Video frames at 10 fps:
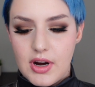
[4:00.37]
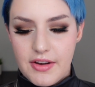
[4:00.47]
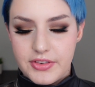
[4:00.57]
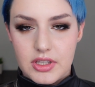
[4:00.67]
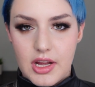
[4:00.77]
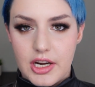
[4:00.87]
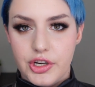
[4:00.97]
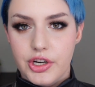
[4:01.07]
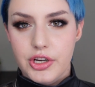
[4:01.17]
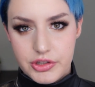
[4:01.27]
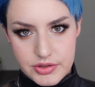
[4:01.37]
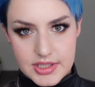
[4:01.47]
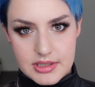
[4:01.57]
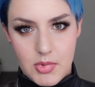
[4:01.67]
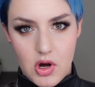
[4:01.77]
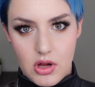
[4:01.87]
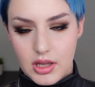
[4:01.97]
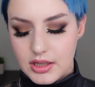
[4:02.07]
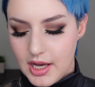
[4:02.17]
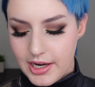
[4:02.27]
graphic liner, use a
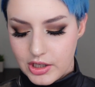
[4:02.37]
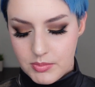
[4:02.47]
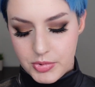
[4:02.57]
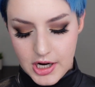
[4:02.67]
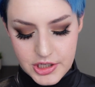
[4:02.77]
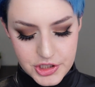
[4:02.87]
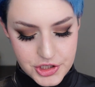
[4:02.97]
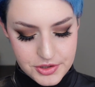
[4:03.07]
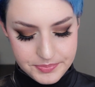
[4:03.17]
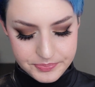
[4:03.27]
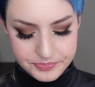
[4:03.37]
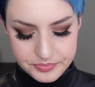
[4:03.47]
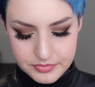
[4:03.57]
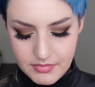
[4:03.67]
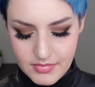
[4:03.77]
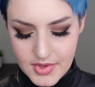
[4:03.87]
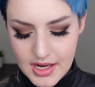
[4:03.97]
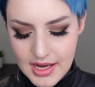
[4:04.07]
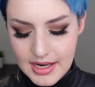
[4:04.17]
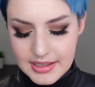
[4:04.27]
small liner brush.
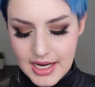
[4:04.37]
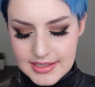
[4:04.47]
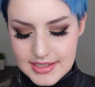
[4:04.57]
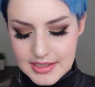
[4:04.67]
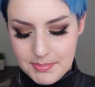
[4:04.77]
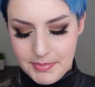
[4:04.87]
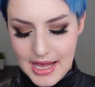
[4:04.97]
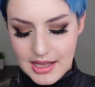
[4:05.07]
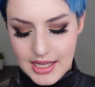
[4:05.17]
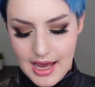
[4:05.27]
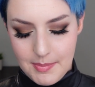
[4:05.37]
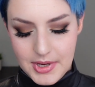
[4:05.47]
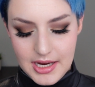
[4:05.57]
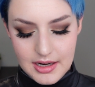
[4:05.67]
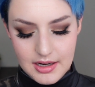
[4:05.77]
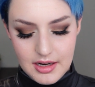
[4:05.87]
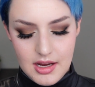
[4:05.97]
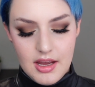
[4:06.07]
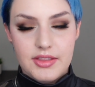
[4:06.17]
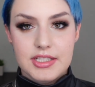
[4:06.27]
Next is Belle Epic.
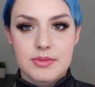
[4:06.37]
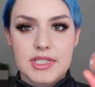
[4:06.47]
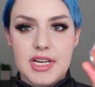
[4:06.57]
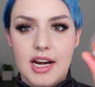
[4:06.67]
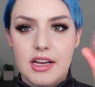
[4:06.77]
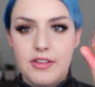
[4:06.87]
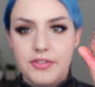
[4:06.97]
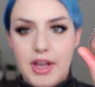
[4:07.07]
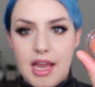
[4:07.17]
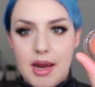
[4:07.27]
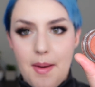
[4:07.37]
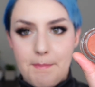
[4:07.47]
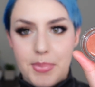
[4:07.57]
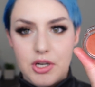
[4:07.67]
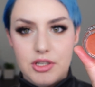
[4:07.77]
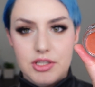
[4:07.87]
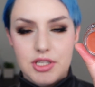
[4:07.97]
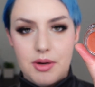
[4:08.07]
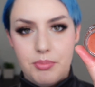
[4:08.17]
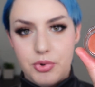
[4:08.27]
This one's kind of a
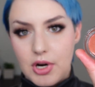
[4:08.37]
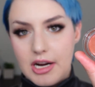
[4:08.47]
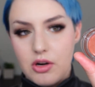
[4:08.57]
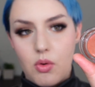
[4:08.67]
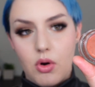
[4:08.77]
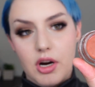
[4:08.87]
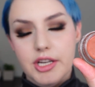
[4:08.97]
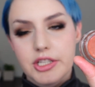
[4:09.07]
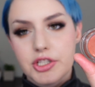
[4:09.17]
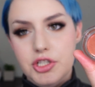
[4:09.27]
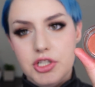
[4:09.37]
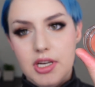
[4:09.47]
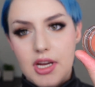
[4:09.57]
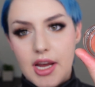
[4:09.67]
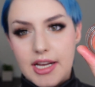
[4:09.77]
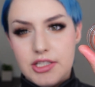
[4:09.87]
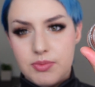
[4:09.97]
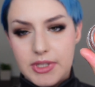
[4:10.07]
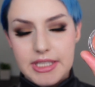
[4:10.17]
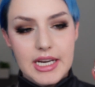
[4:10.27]
burnt brick orange. It's
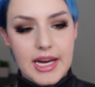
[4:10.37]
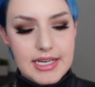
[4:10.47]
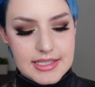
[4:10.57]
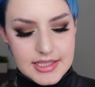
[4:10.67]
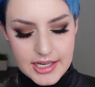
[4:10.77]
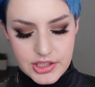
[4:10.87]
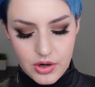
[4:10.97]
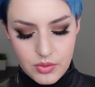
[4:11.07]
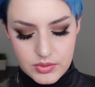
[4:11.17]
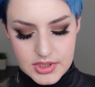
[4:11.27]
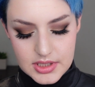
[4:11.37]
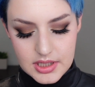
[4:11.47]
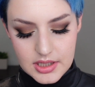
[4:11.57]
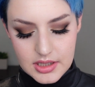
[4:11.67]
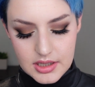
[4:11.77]
really nice. I don't